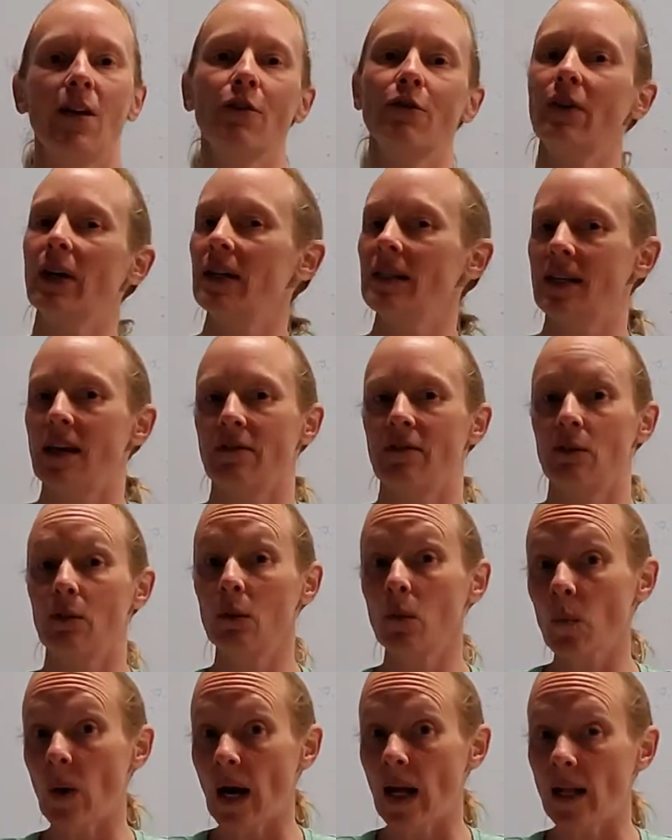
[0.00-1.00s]
finds everyone
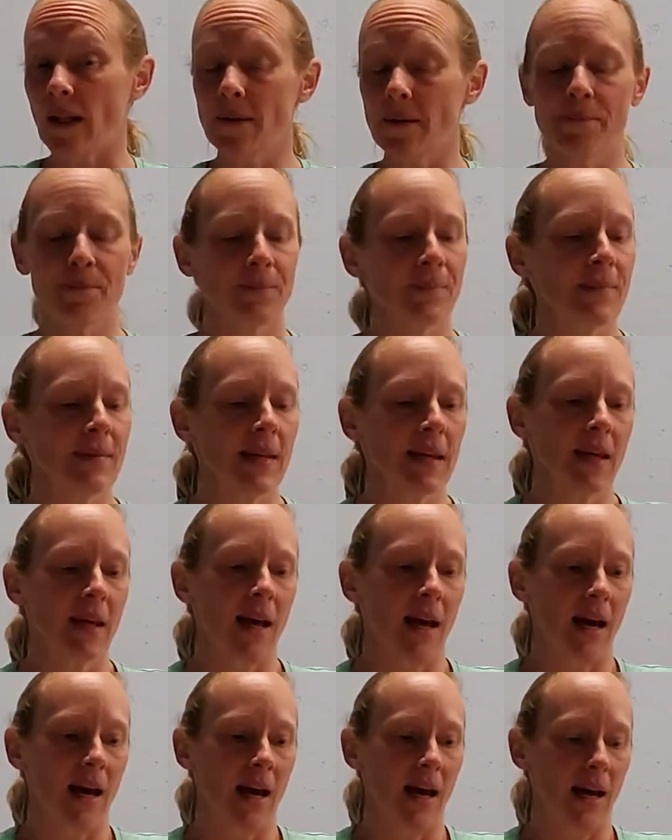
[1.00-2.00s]
well.
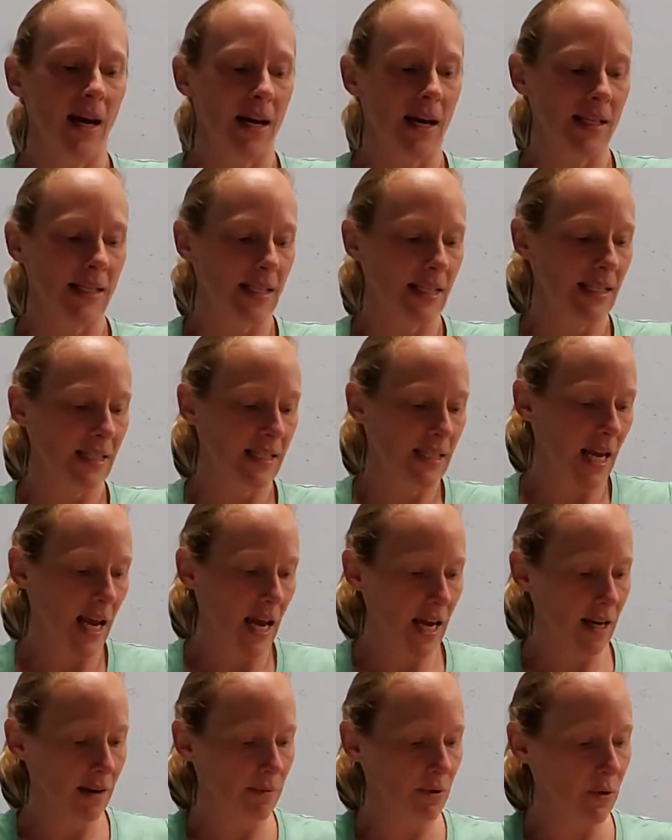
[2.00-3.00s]

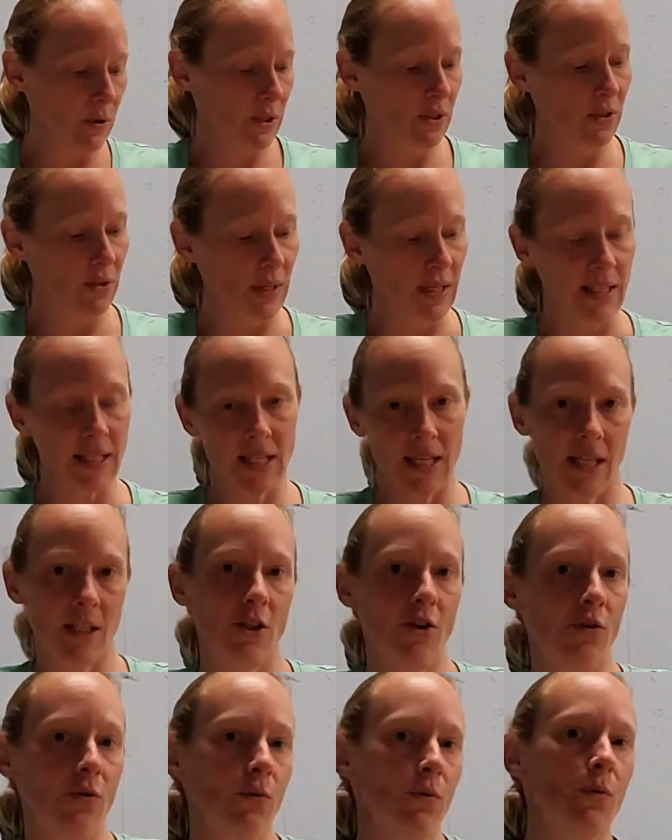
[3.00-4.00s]
Today I'm going to
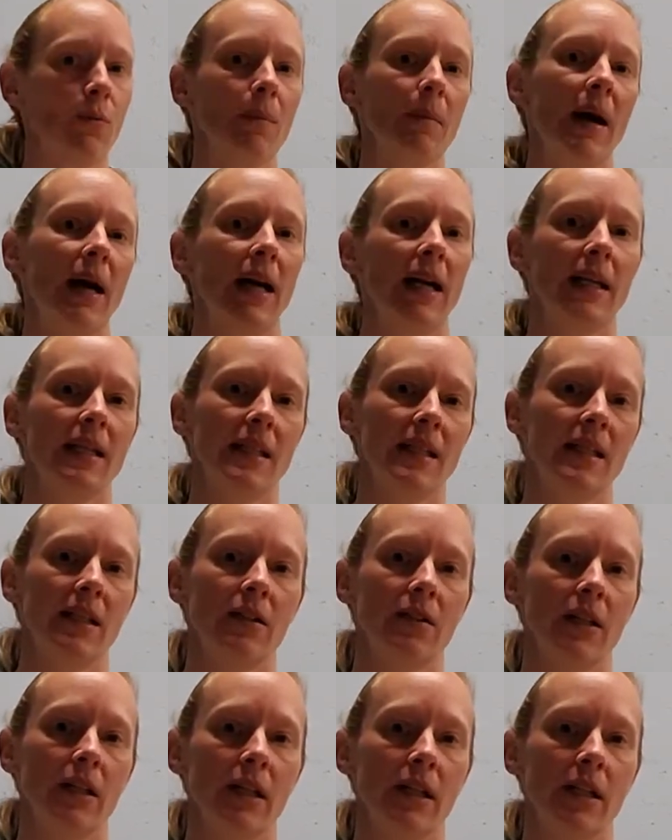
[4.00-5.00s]
continue my
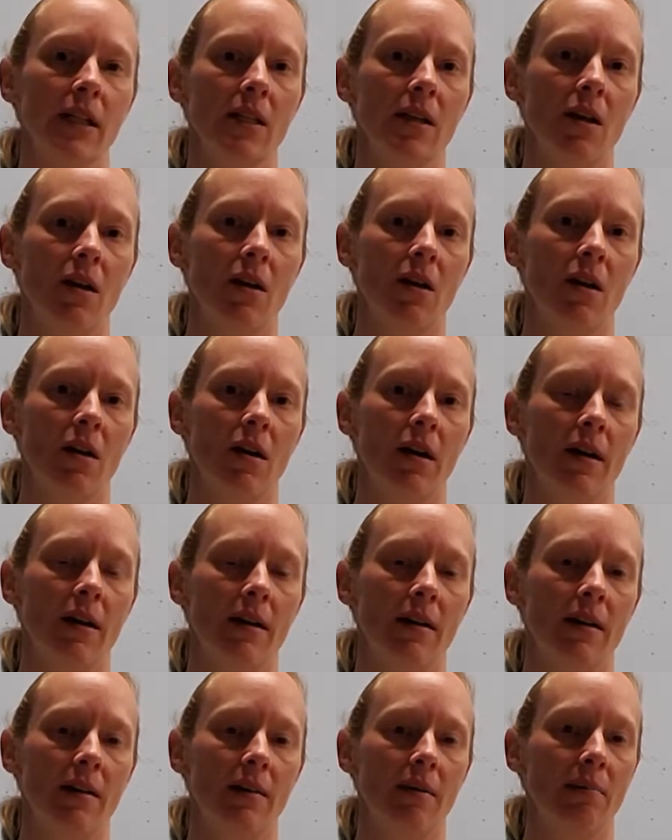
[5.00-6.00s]
series
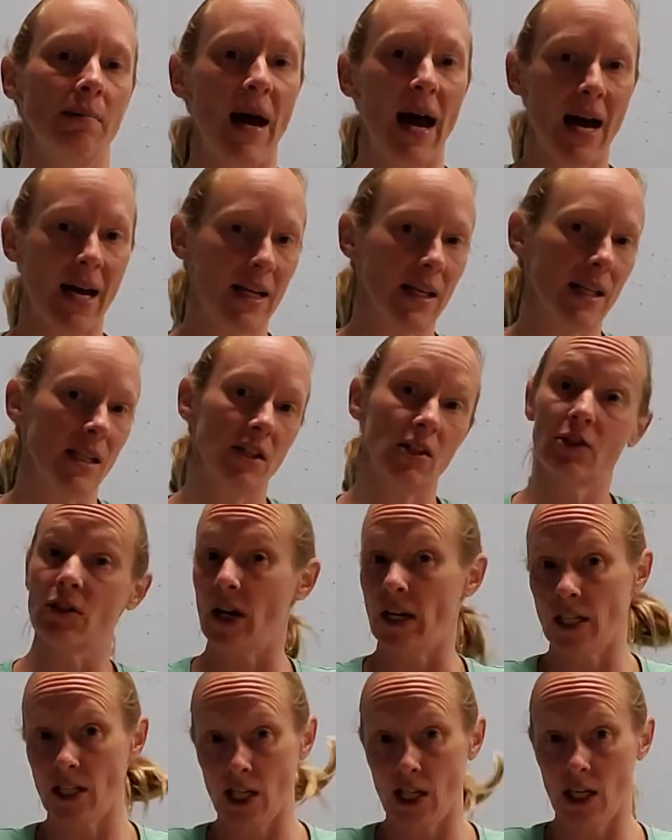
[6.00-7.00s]
on back
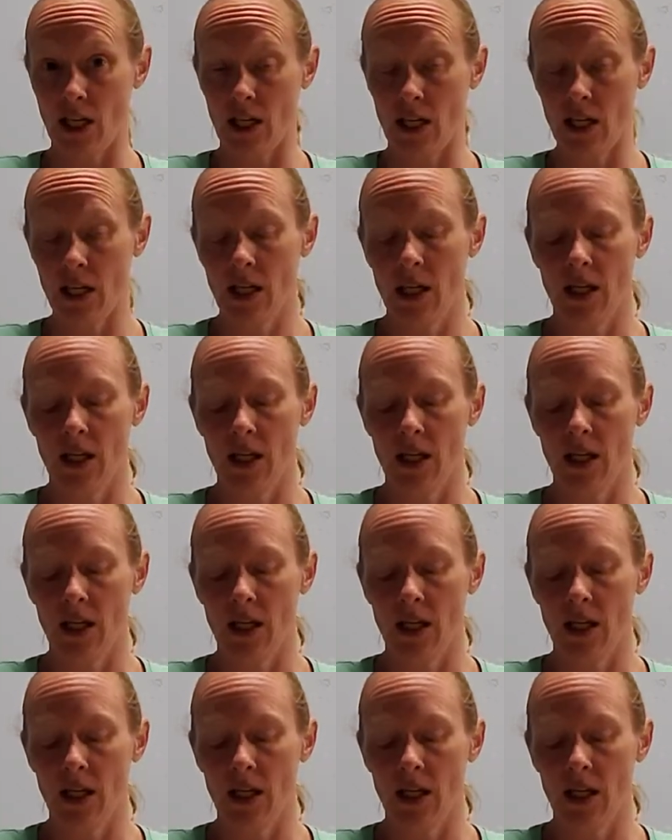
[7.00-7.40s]
stretching.